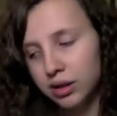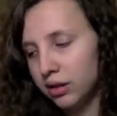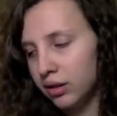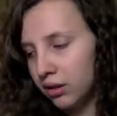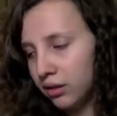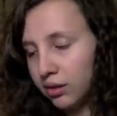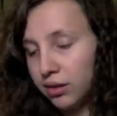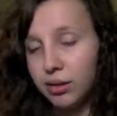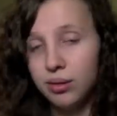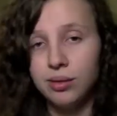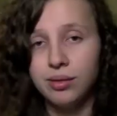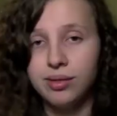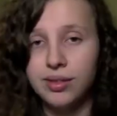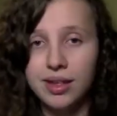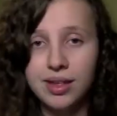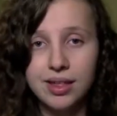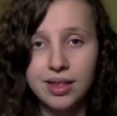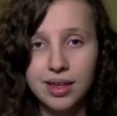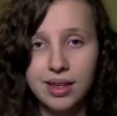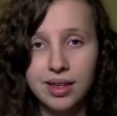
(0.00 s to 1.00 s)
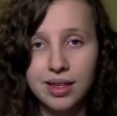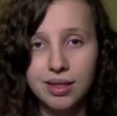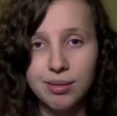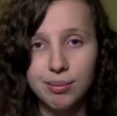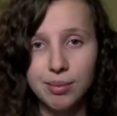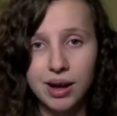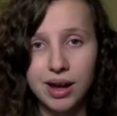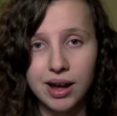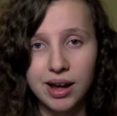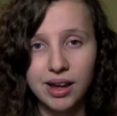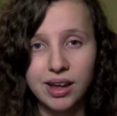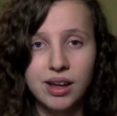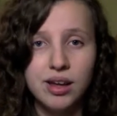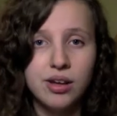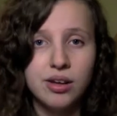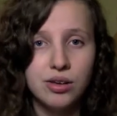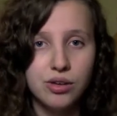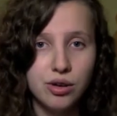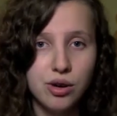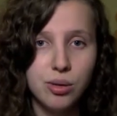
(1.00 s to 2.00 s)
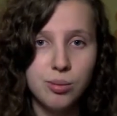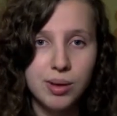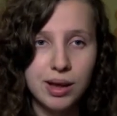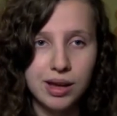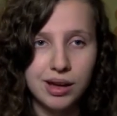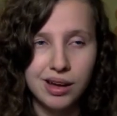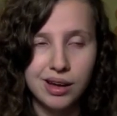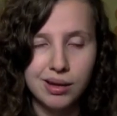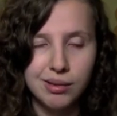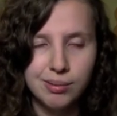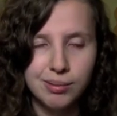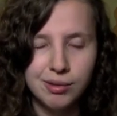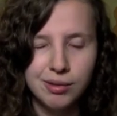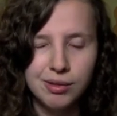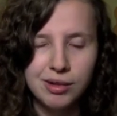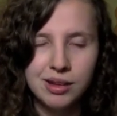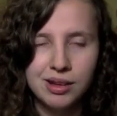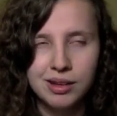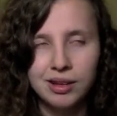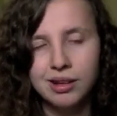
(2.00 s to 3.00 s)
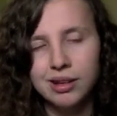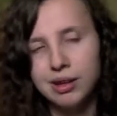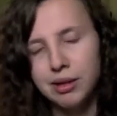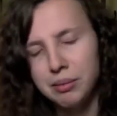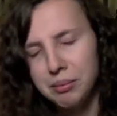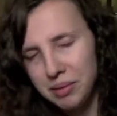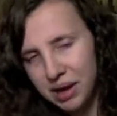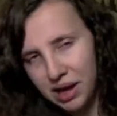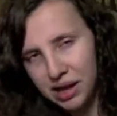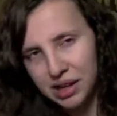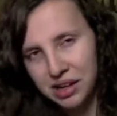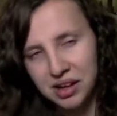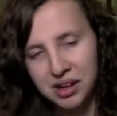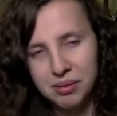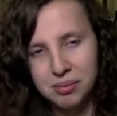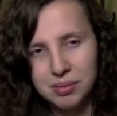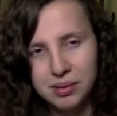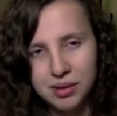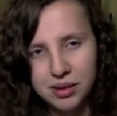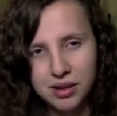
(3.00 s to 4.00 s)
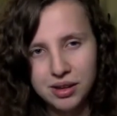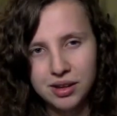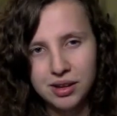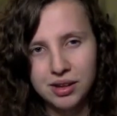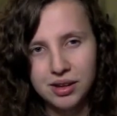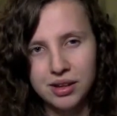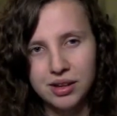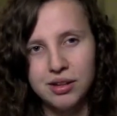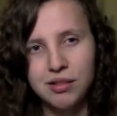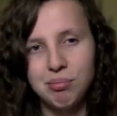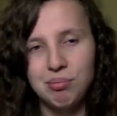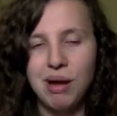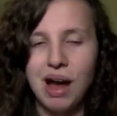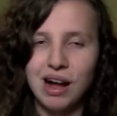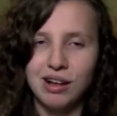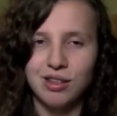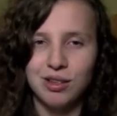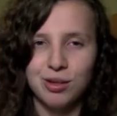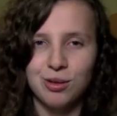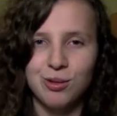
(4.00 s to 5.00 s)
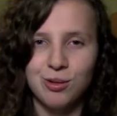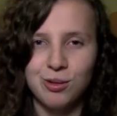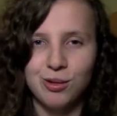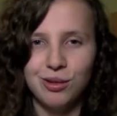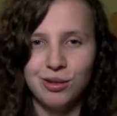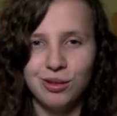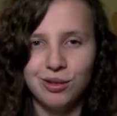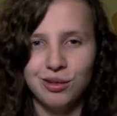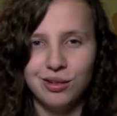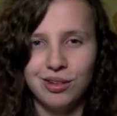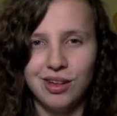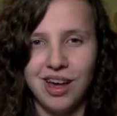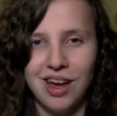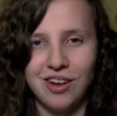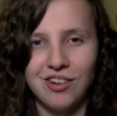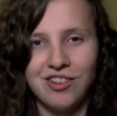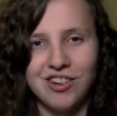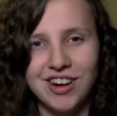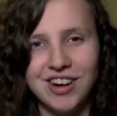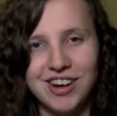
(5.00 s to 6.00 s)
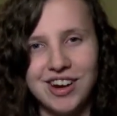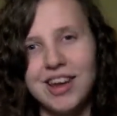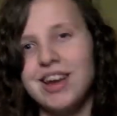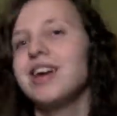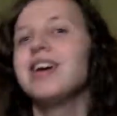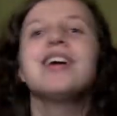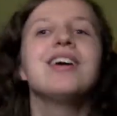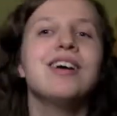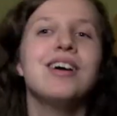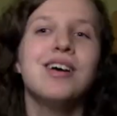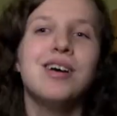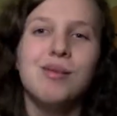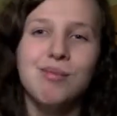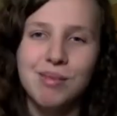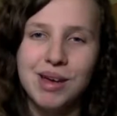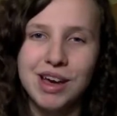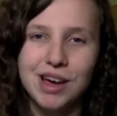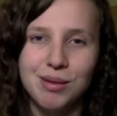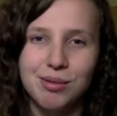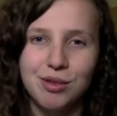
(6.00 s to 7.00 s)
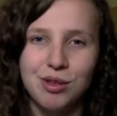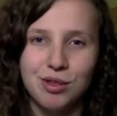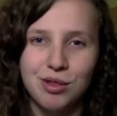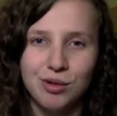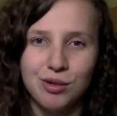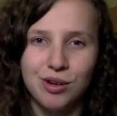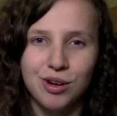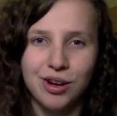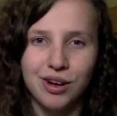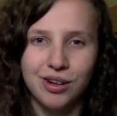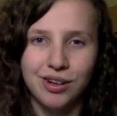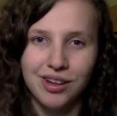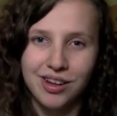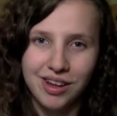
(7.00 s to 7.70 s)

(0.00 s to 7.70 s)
So this is my no makeup back to school everyday makeup tutorial.